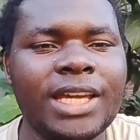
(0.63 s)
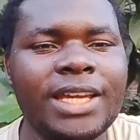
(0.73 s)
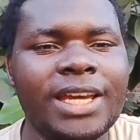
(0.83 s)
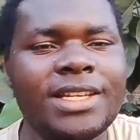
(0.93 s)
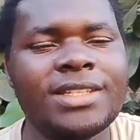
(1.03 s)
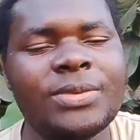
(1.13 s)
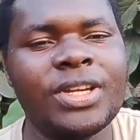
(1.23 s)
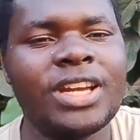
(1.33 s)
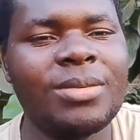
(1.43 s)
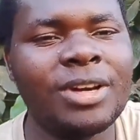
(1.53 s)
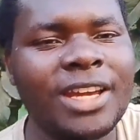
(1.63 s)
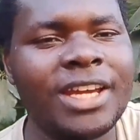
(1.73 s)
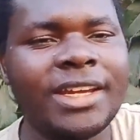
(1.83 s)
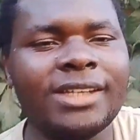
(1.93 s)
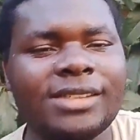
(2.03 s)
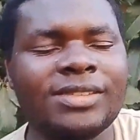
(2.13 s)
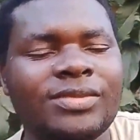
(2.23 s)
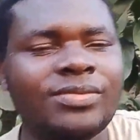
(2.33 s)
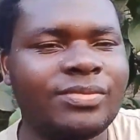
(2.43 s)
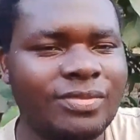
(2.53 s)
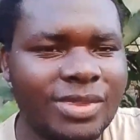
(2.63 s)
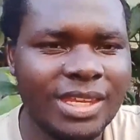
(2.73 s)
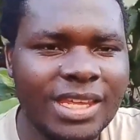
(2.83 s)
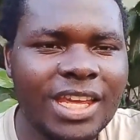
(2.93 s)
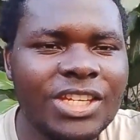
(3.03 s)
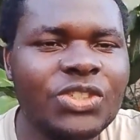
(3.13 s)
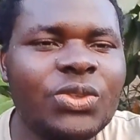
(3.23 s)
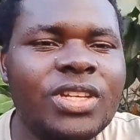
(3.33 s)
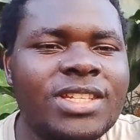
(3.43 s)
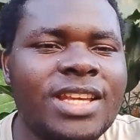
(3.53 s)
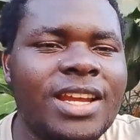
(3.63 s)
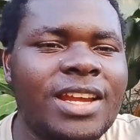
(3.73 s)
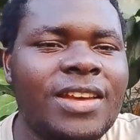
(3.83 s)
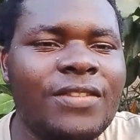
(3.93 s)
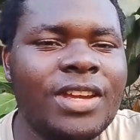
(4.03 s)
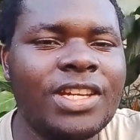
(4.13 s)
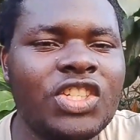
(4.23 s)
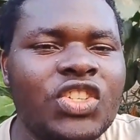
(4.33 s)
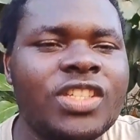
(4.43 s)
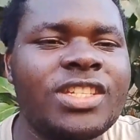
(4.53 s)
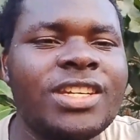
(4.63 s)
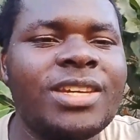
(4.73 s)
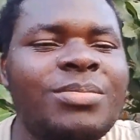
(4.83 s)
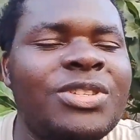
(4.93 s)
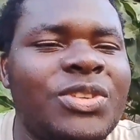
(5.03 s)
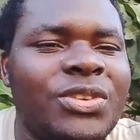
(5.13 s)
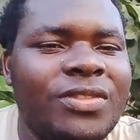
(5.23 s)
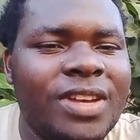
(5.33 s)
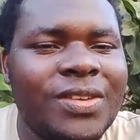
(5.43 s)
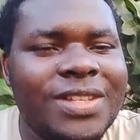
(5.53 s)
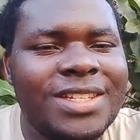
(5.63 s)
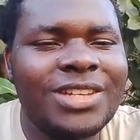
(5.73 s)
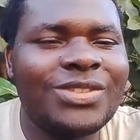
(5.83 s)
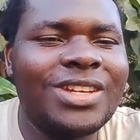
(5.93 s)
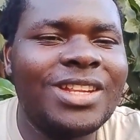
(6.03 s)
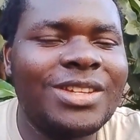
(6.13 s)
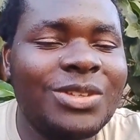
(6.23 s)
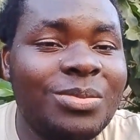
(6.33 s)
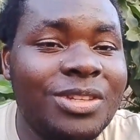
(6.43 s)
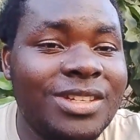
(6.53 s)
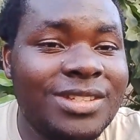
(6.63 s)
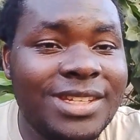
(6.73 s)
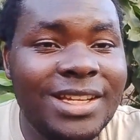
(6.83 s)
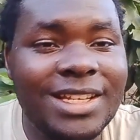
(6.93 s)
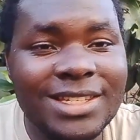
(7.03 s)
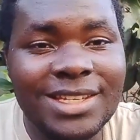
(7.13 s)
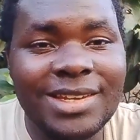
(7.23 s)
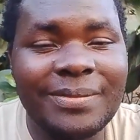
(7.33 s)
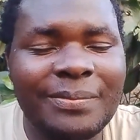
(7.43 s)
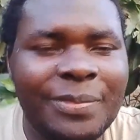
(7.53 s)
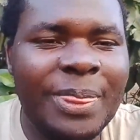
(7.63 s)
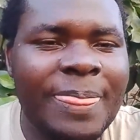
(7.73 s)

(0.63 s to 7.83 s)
hi guys, welcome again to this another very interesting episode of ours. Here today, the topic is still the same.